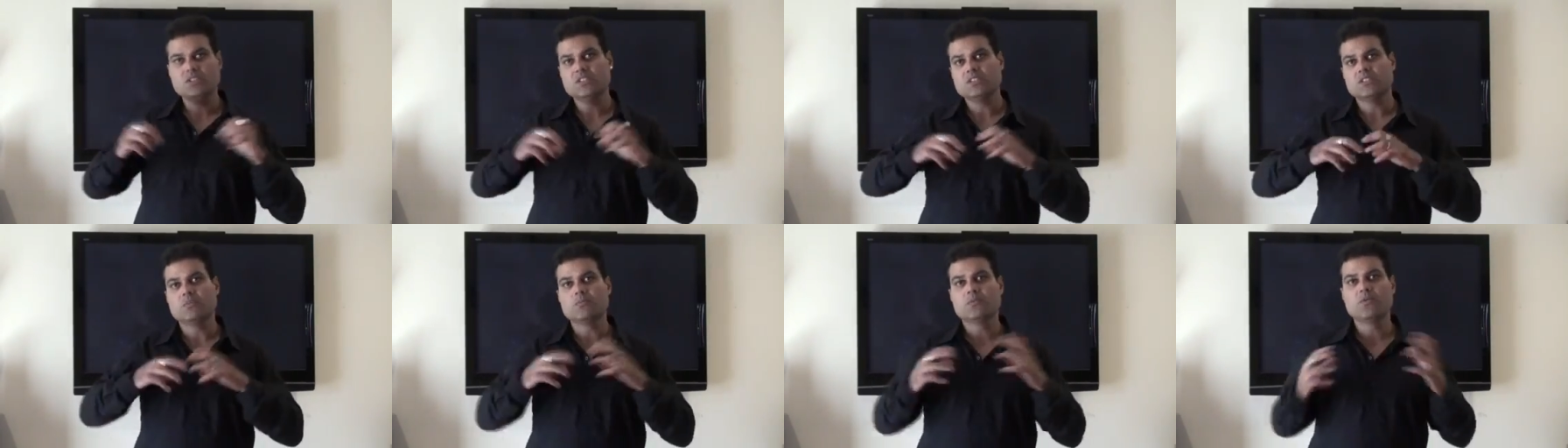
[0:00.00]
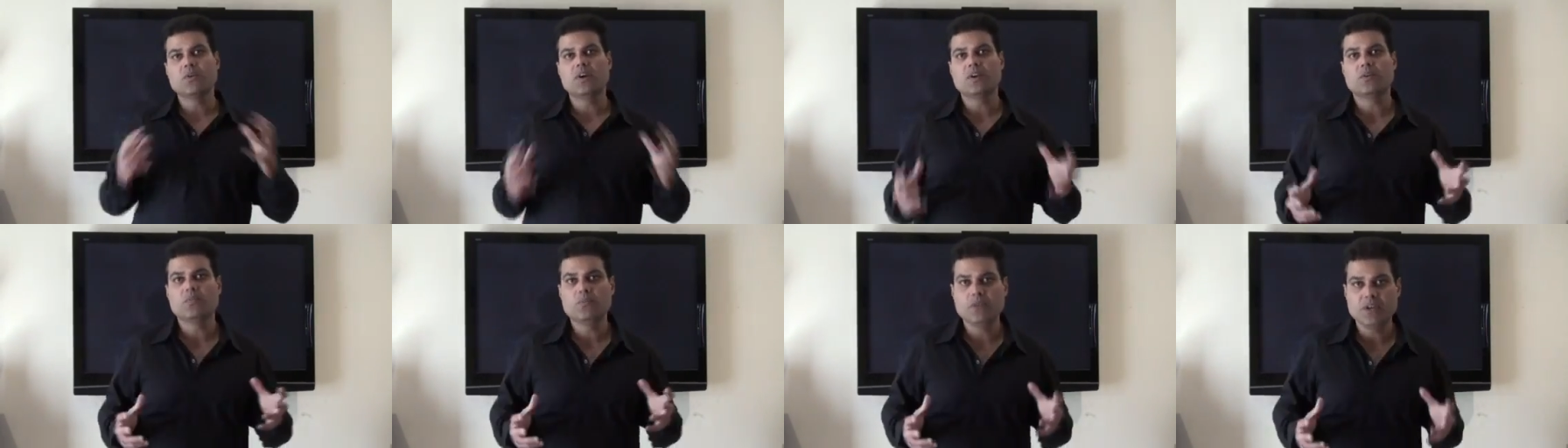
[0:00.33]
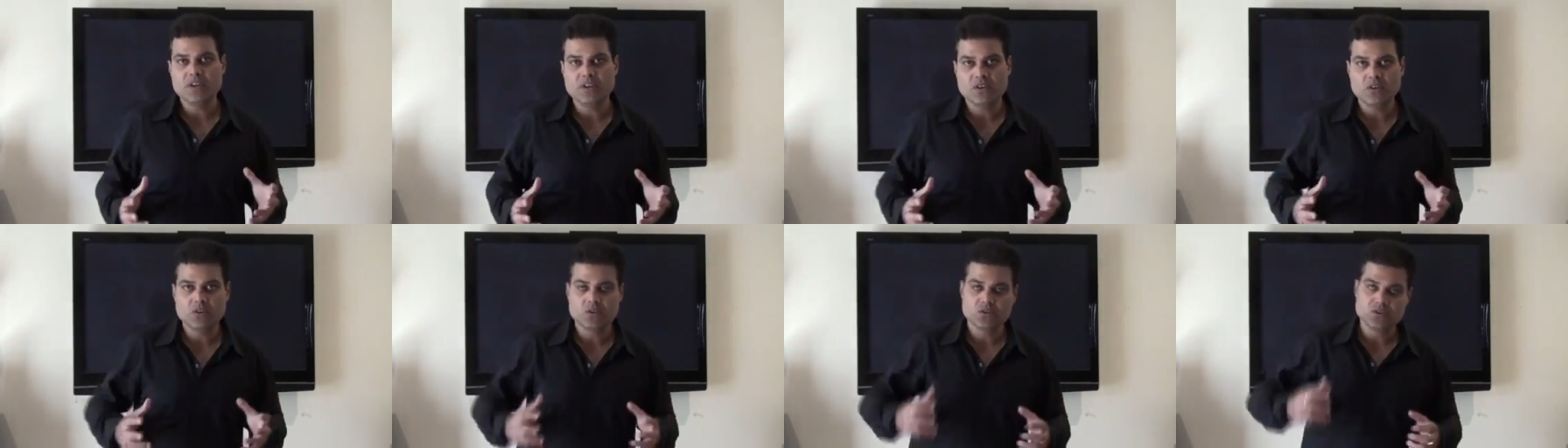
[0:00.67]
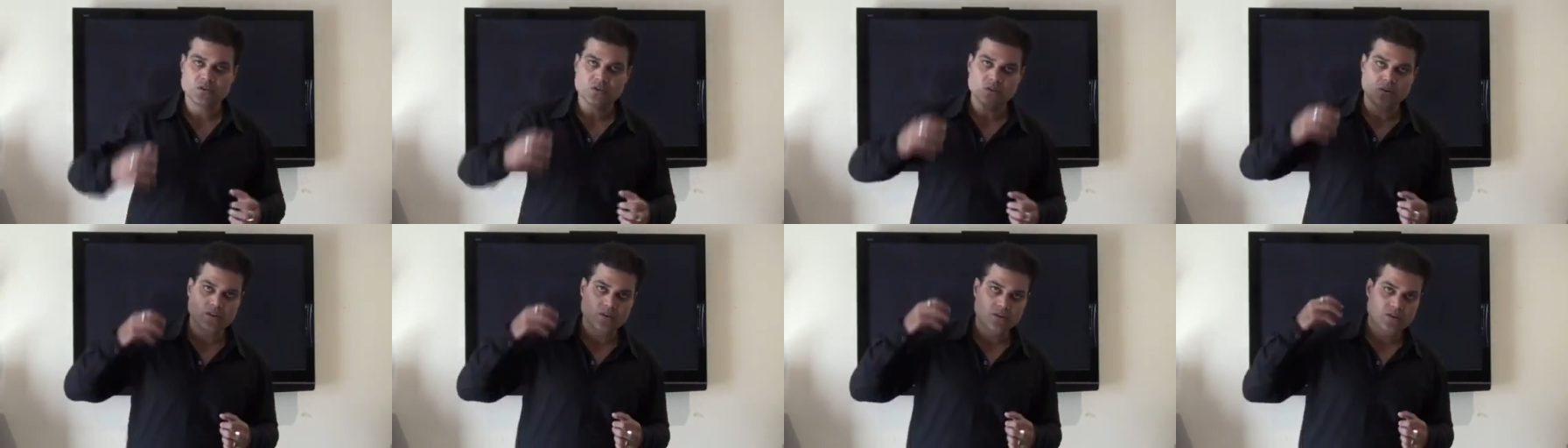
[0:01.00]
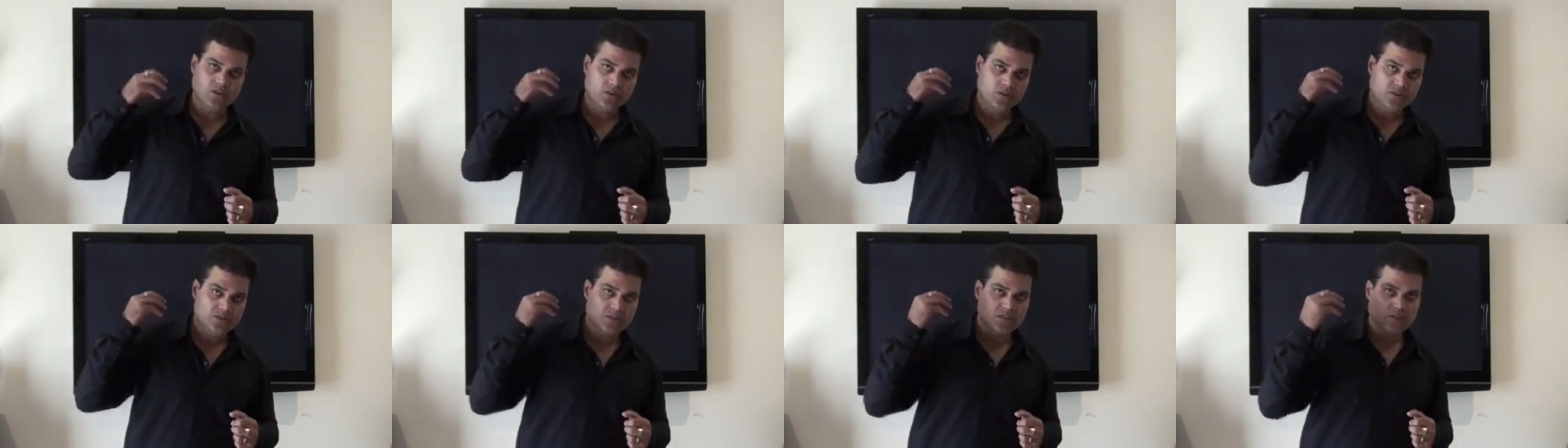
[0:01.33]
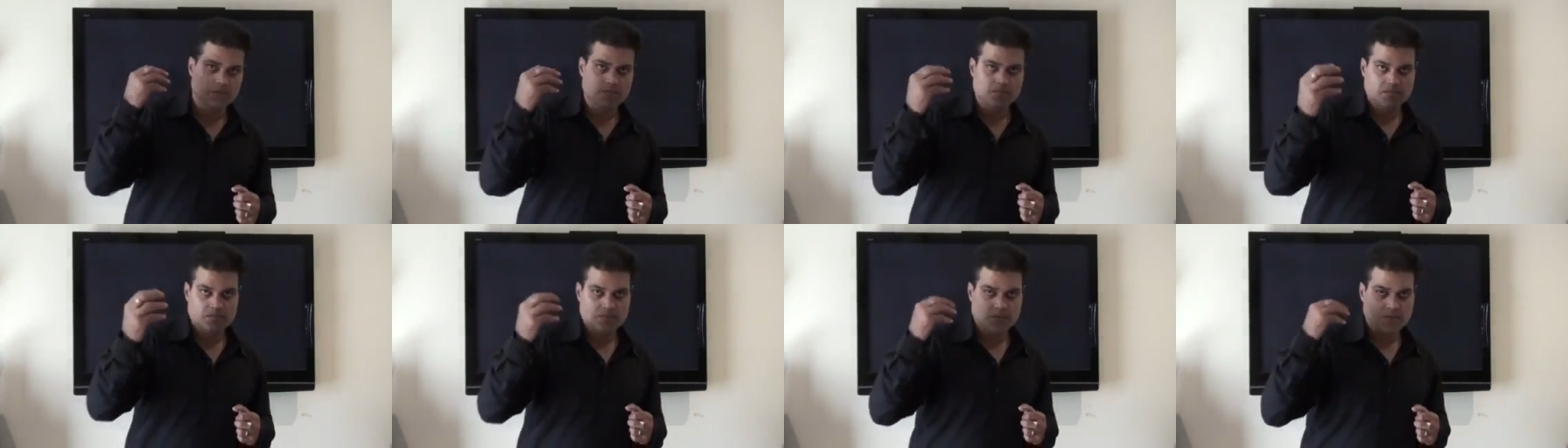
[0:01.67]
some great videos on
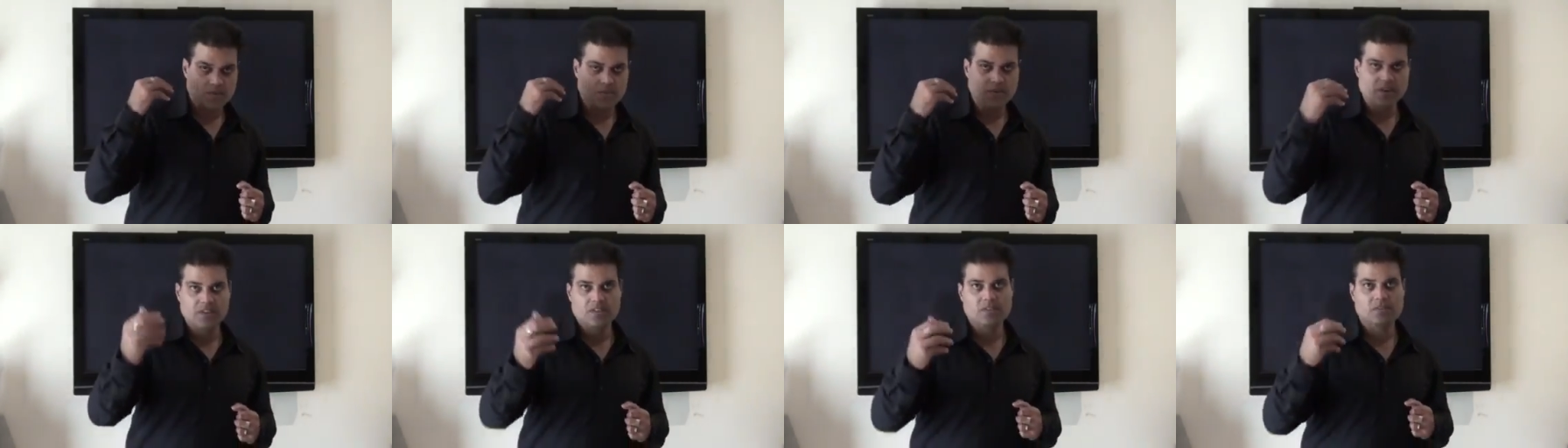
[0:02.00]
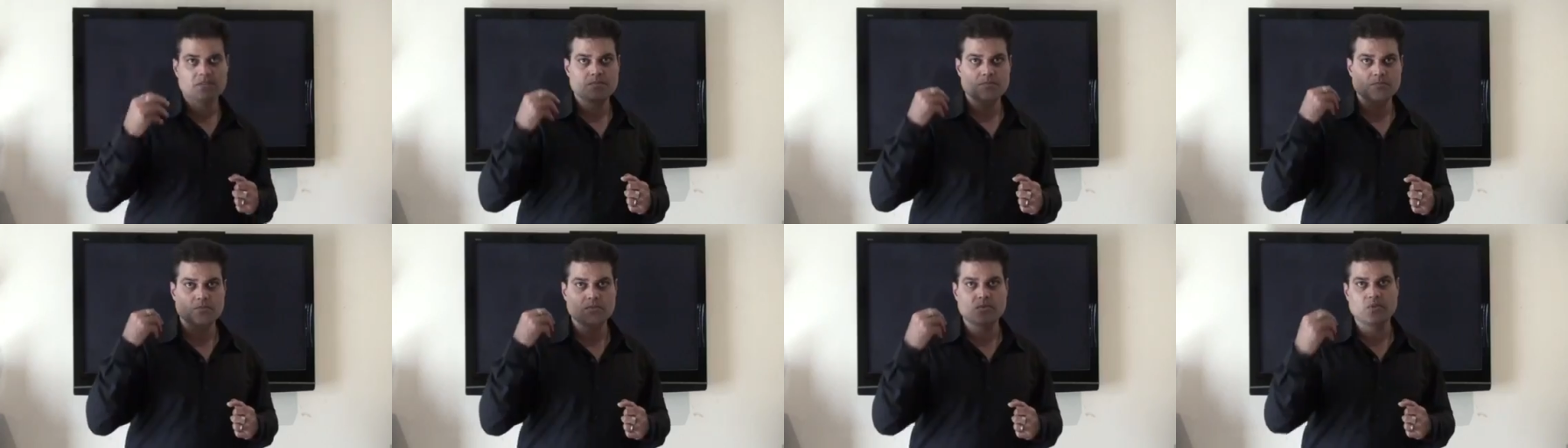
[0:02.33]
some great